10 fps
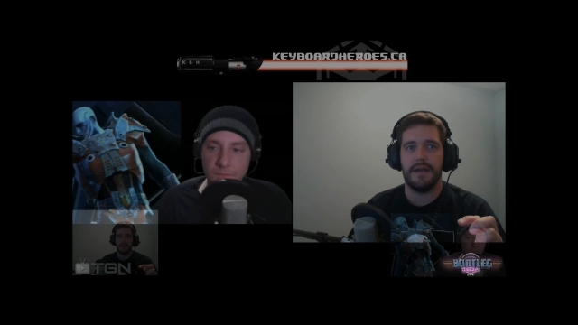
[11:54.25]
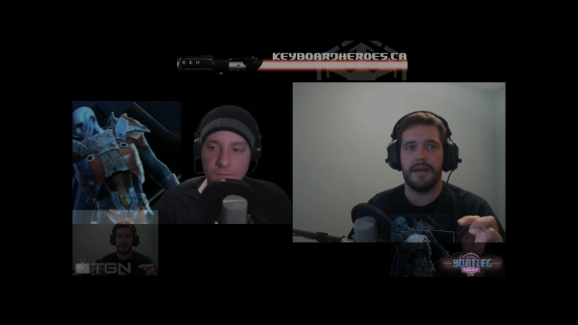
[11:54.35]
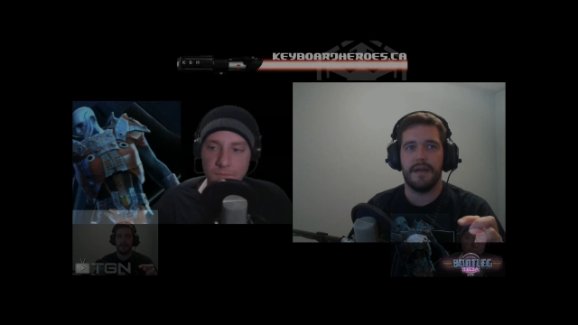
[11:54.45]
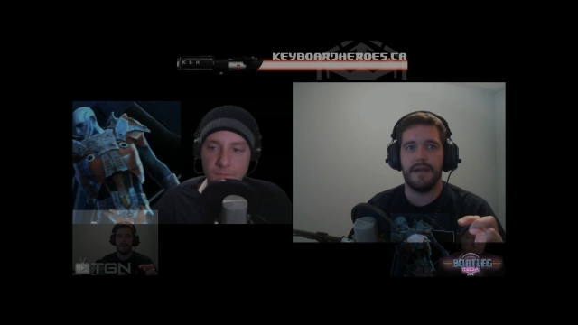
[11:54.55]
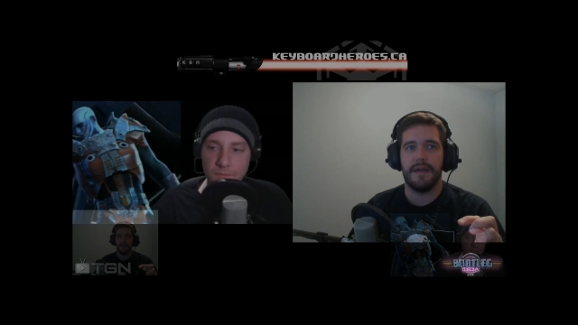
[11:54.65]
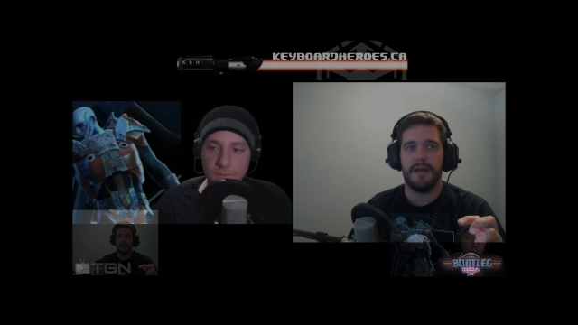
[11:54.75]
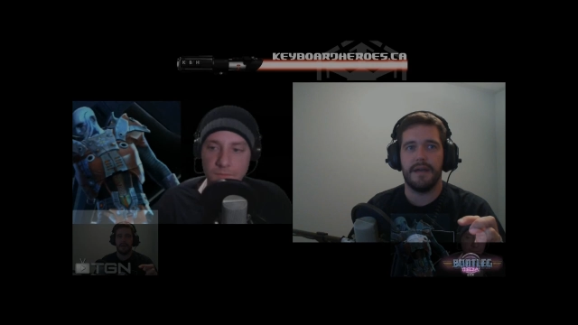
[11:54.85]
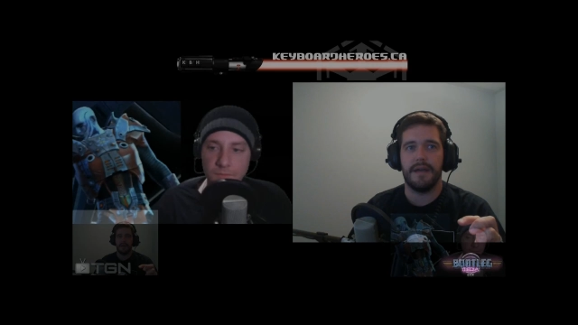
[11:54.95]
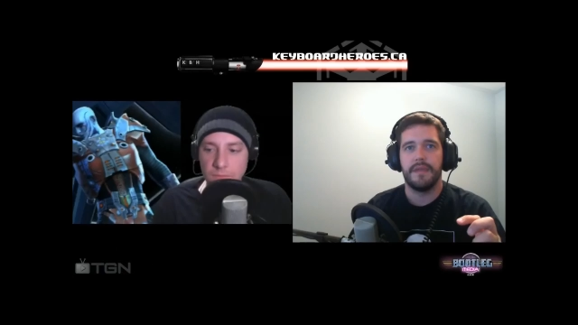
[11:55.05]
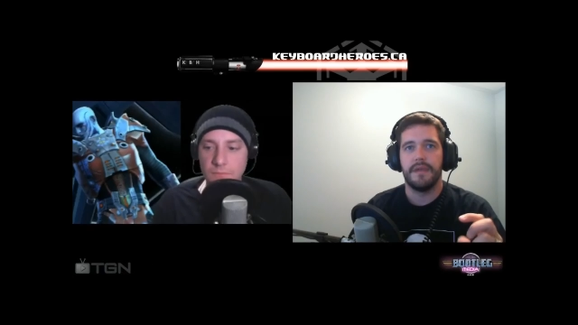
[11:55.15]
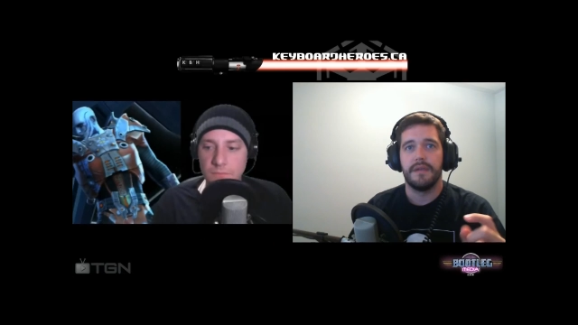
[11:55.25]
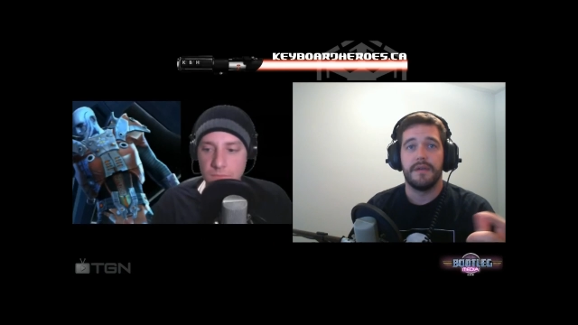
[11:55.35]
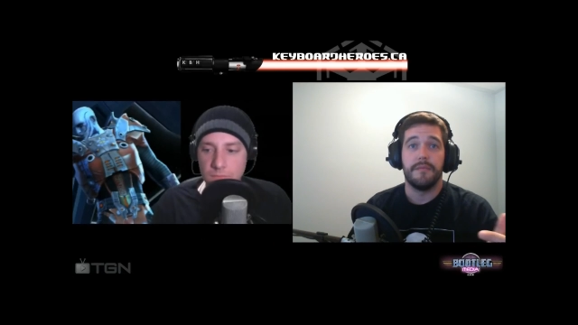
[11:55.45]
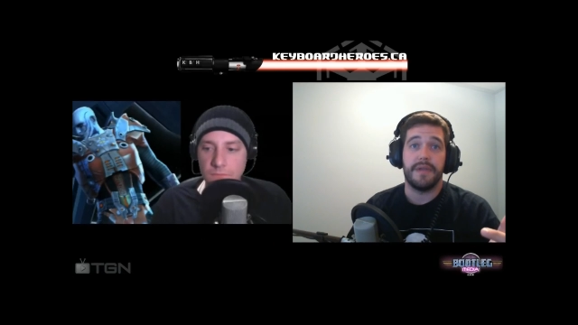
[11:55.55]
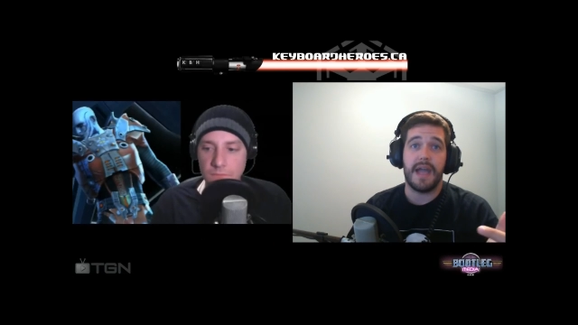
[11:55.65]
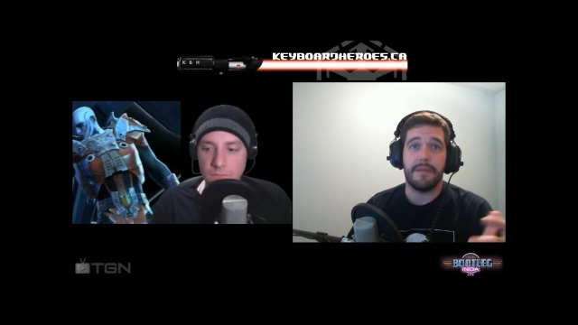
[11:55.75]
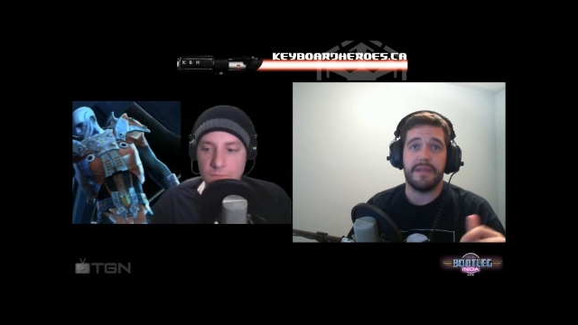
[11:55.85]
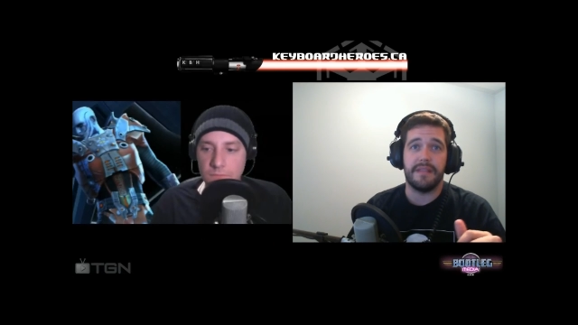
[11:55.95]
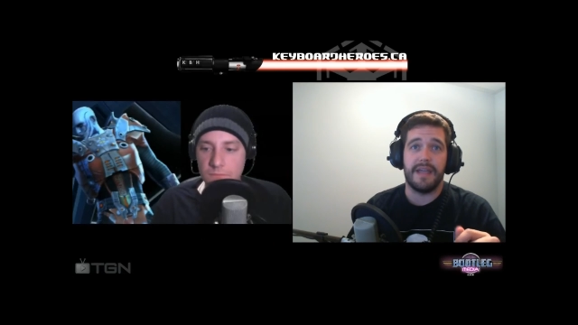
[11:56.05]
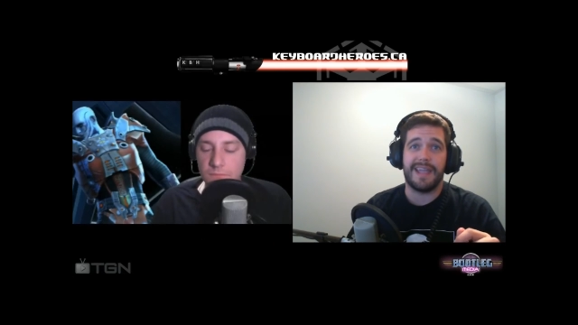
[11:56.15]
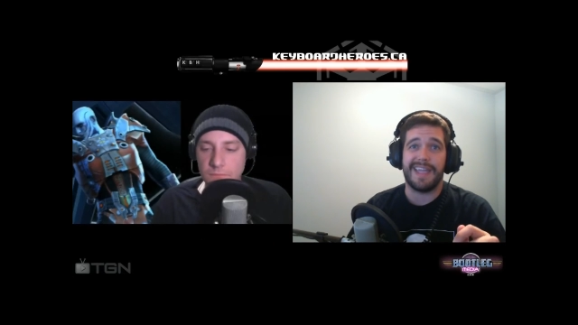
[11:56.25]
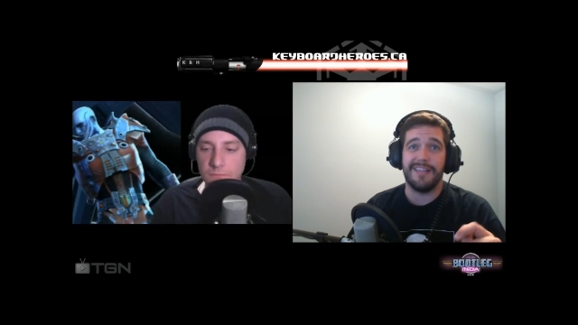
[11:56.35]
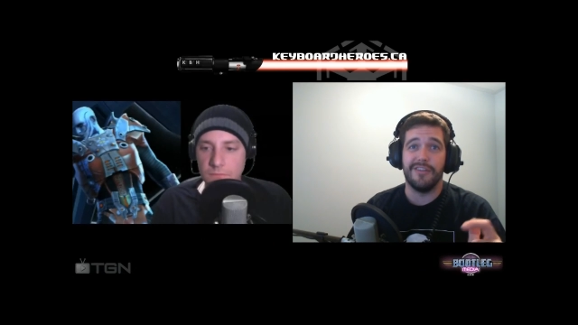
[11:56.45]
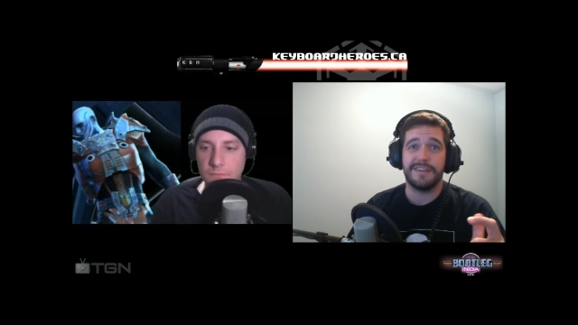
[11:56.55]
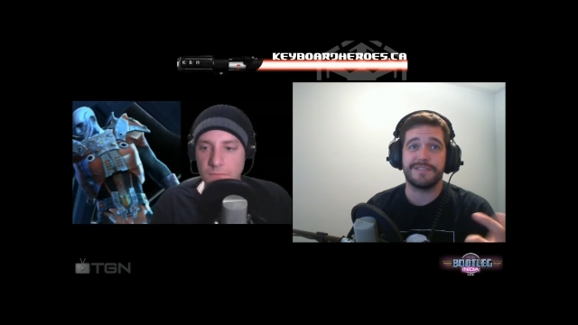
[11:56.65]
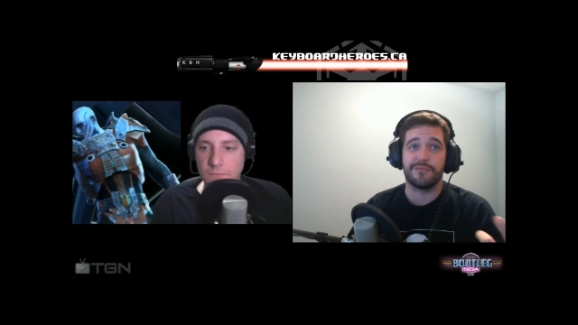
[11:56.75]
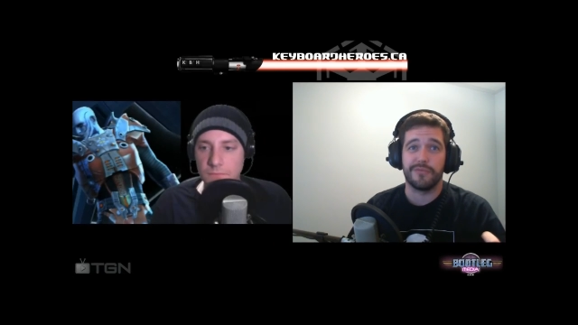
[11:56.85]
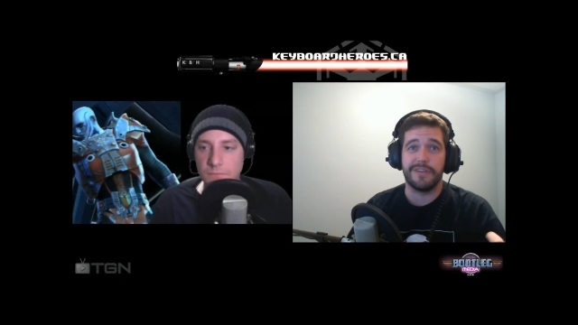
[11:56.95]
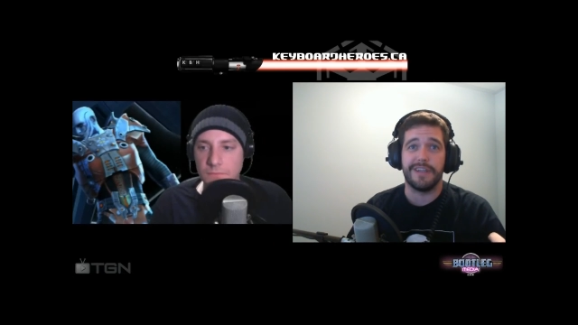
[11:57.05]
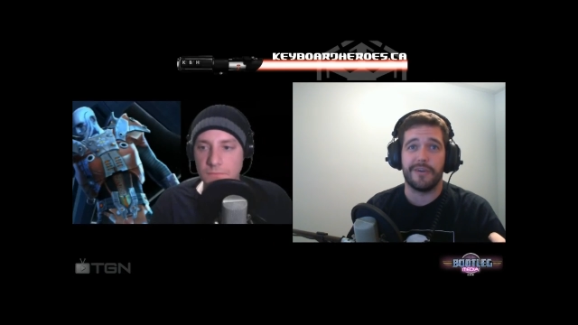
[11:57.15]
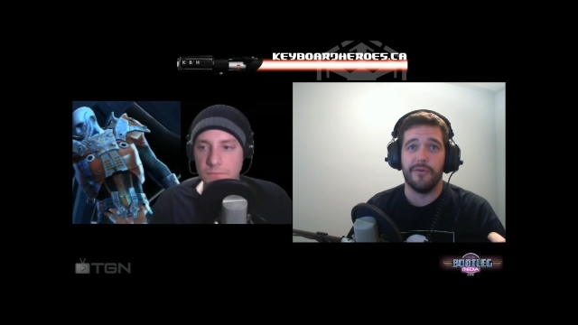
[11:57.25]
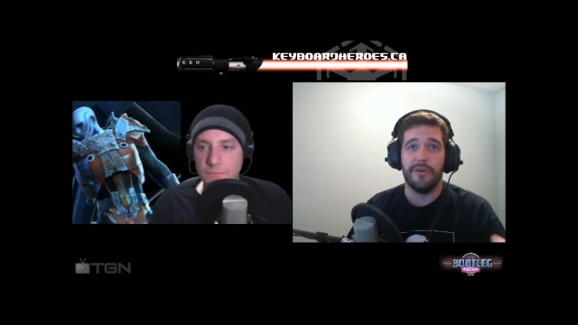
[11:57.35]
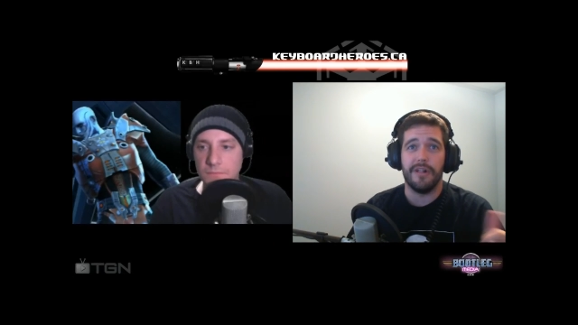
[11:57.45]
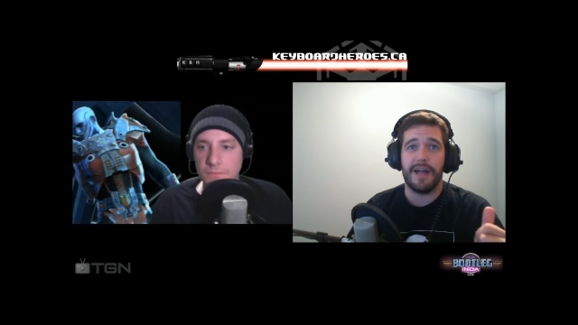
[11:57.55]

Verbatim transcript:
Speaker 1: Um, but yeah, I mean, like, it looks really cool.